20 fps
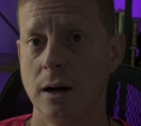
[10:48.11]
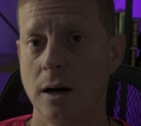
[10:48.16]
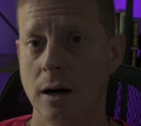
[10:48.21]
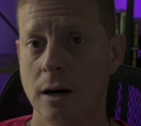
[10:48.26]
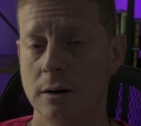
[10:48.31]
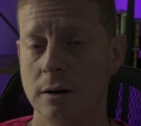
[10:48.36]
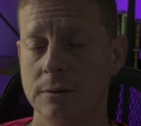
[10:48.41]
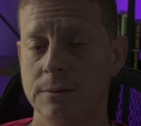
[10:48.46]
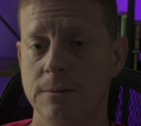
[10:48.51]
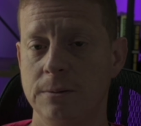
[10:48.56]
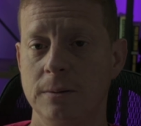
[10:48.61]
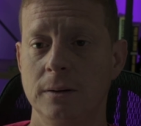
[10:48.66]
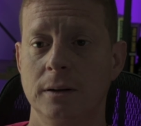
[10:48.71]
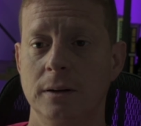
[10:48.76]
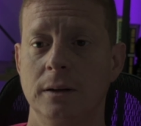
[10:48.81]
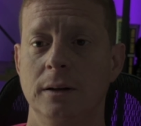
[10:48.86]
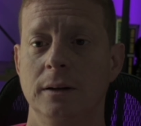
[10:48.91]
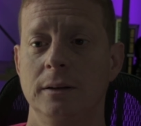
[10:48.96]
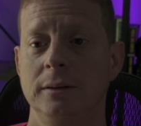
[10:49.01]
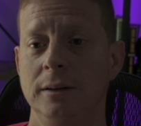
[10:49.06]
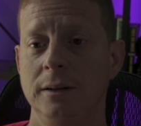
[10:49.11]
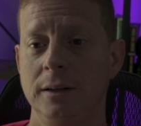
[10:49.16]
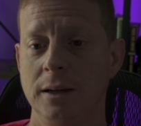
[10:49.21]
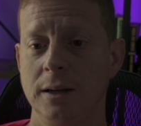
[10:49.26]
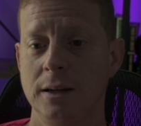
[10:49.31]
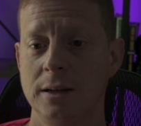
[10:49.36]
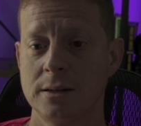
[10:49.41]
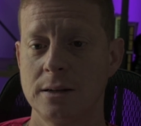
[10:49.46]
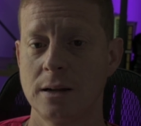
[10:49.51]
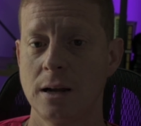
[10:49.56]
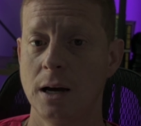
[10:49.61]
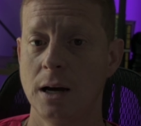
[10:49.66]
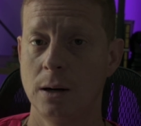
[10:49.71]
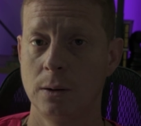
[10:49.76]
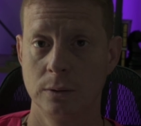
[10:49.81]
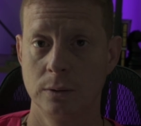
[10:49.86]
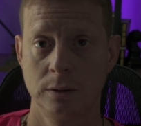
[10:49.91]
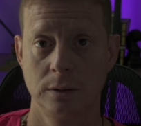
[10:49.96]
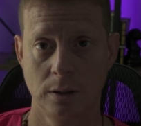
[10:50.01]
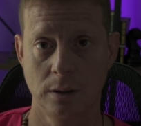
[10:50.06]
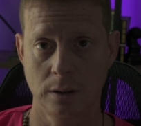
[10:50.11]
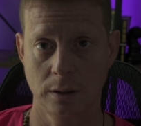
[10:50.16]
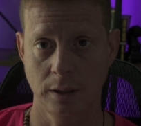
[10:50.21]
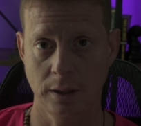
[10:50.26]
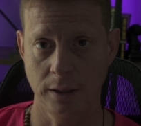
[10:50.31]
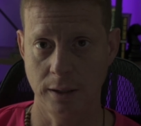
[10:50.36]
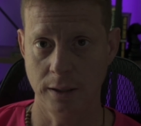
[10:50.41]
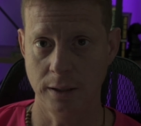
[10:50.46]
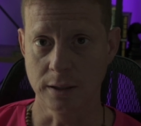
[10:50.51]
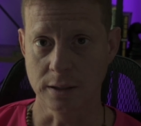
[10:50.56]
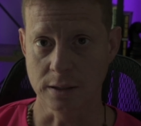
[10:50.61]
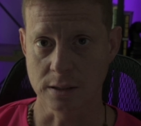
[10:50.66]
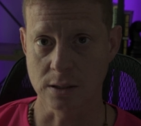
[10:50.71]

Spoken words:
off, this how dark it is.